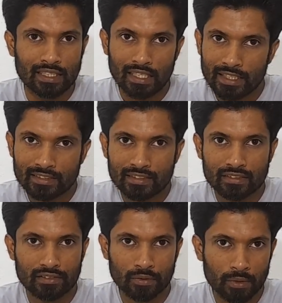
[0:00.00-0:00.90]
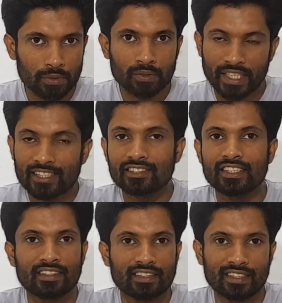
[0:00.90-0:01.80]
Let's go to next
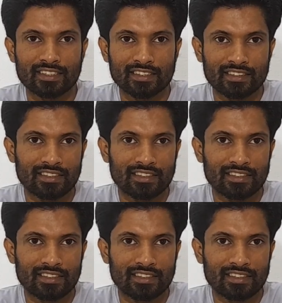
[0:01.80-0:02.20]
generation.